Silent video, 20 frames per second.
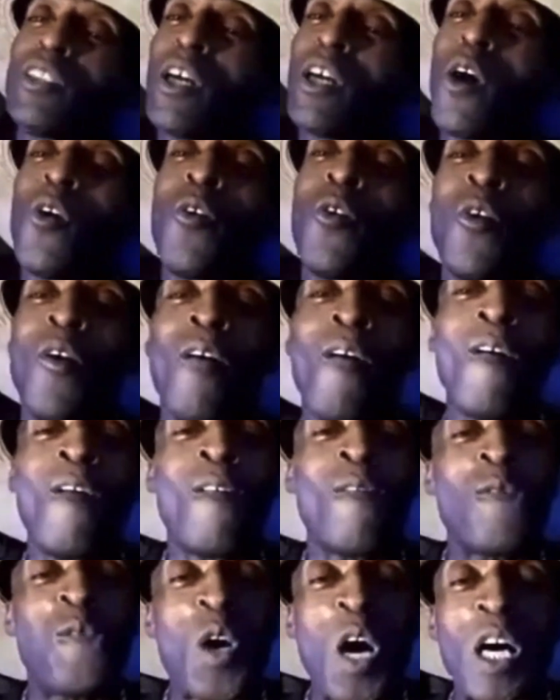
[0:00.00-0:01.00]
know
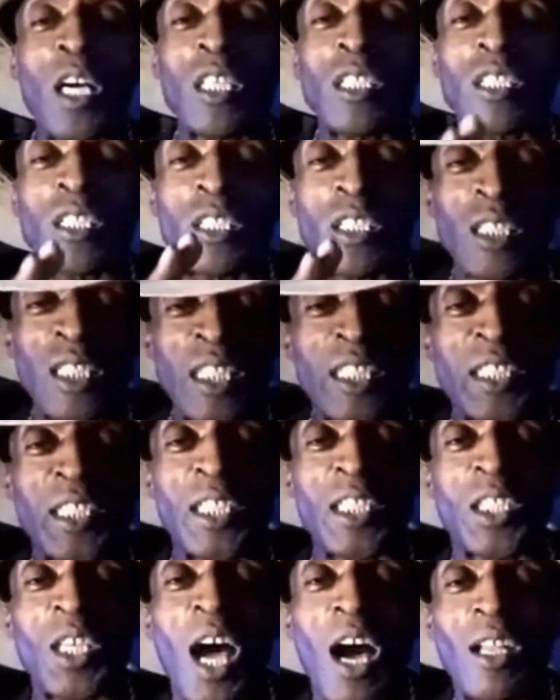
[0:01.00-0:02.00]
listening
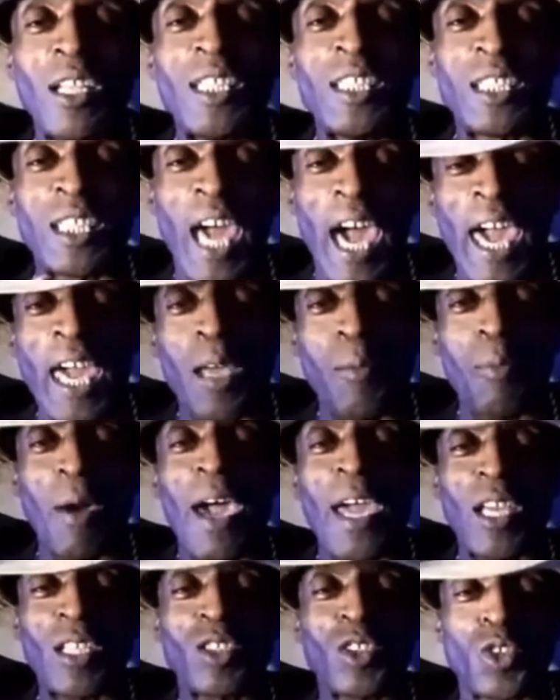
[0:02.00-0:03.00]
to all these gang
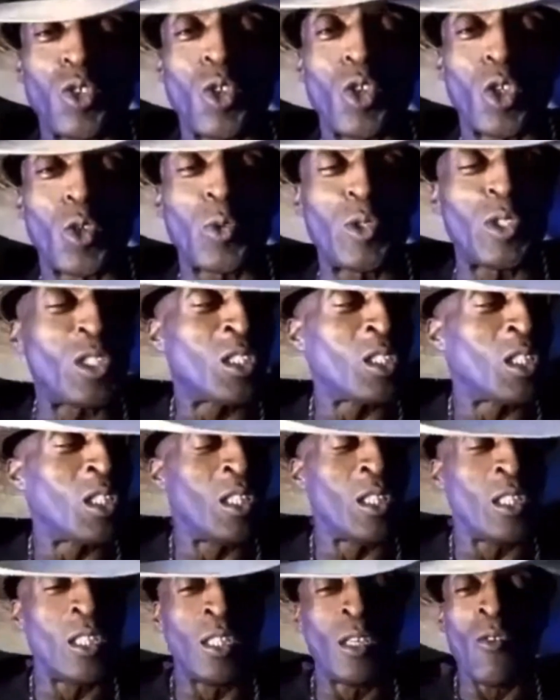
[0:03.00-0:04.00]
banging stories.
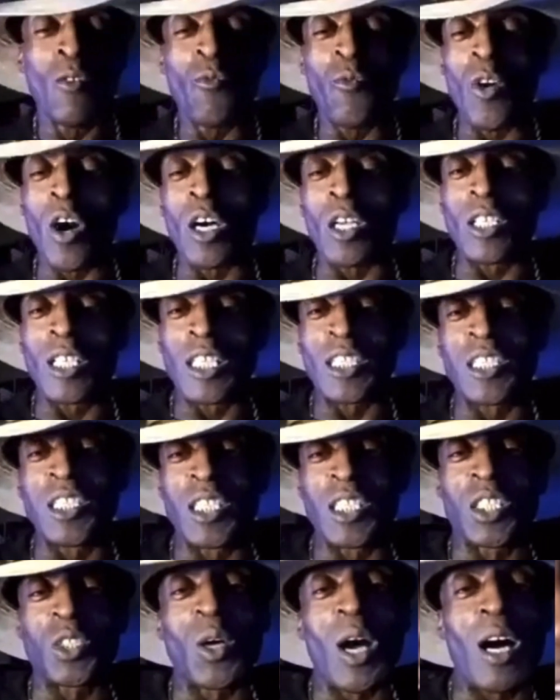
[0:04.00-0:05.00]
Fuck
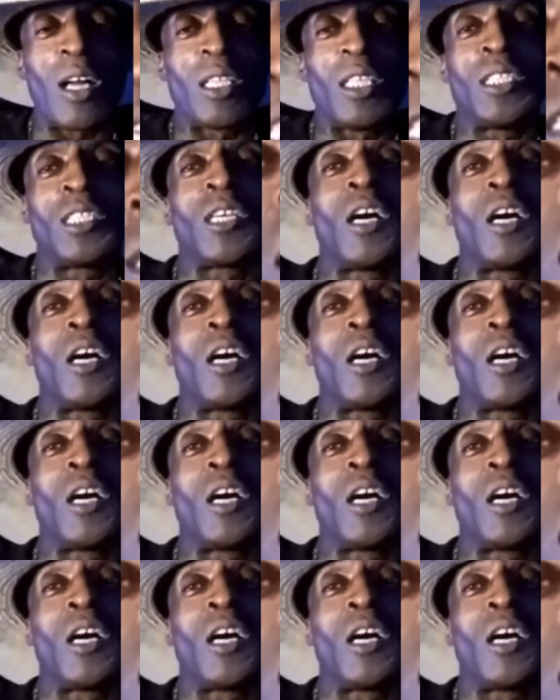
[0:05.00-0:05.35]
listening to all these